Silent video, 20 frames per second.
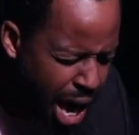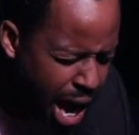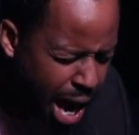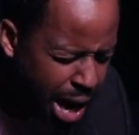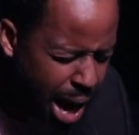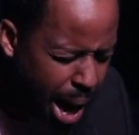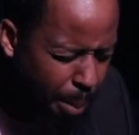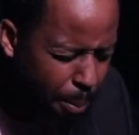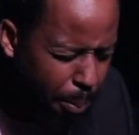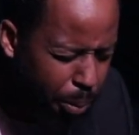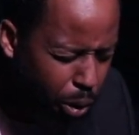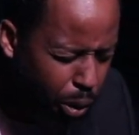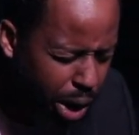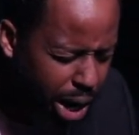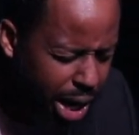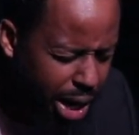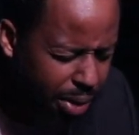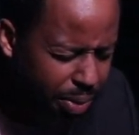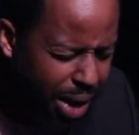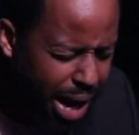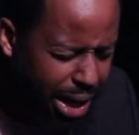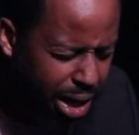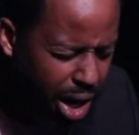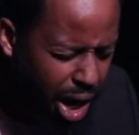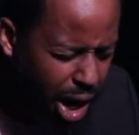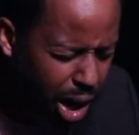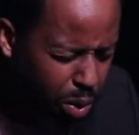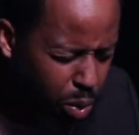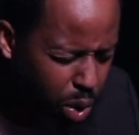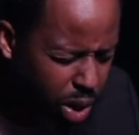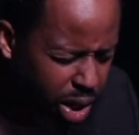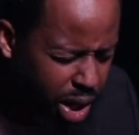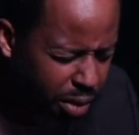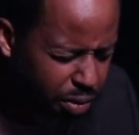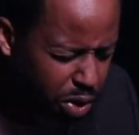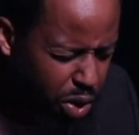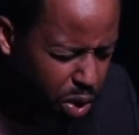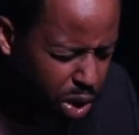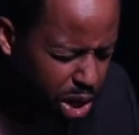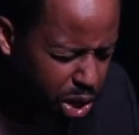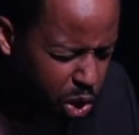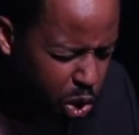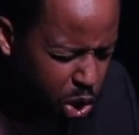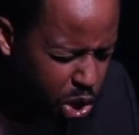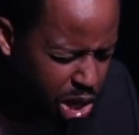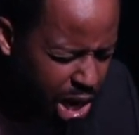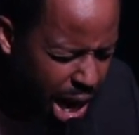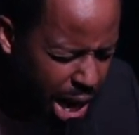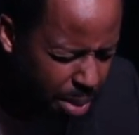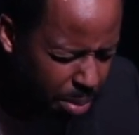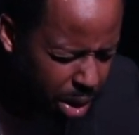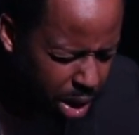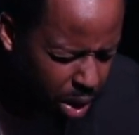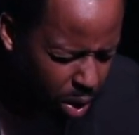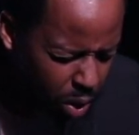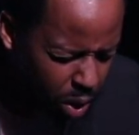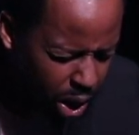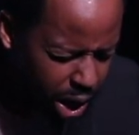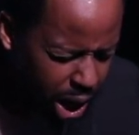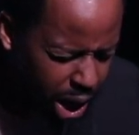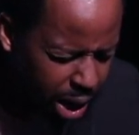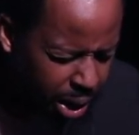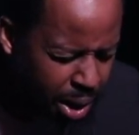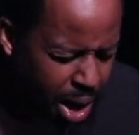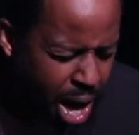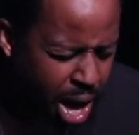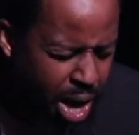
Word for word: And I'm praying that God would give you this same anointing